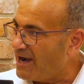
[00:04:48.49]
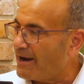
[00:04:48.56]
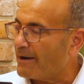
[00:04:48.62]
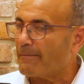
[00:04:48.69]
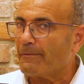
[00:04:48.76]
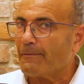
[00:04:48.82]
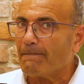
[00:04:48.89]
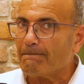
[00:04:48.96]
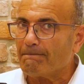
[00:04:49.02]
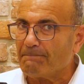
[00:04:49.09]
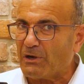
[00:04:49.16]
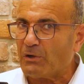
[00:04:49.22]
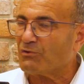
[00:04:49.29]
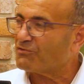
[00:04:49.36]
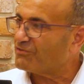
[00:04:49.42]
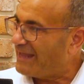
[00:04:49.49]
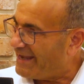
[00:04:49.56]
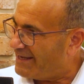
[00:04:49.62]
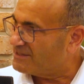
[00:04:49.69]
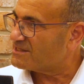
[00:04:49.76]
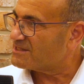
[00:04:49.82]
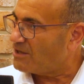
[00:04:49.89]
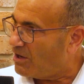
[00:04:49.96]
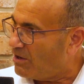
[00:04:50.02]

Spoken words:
are both ends